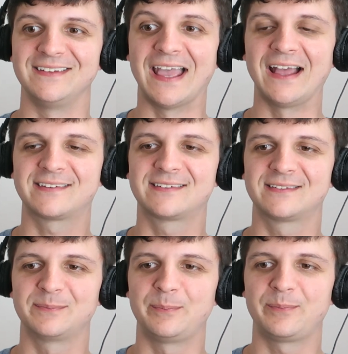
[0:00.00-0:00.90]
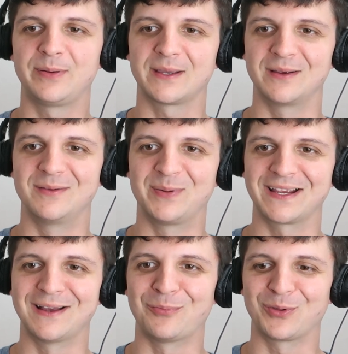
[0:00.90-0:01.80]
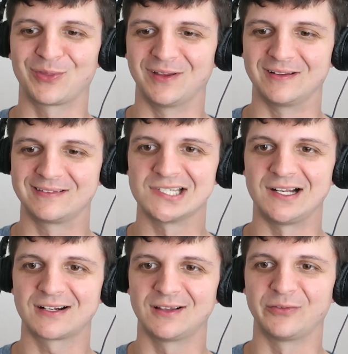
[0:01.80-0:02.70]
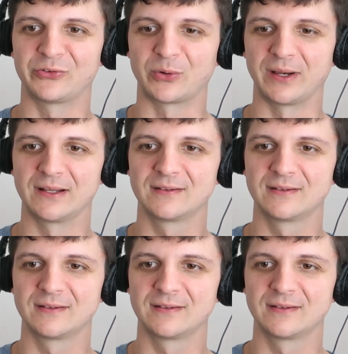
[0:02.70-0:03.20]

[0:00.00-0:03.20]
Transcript: Yes! Picking up with the Tanaka love story.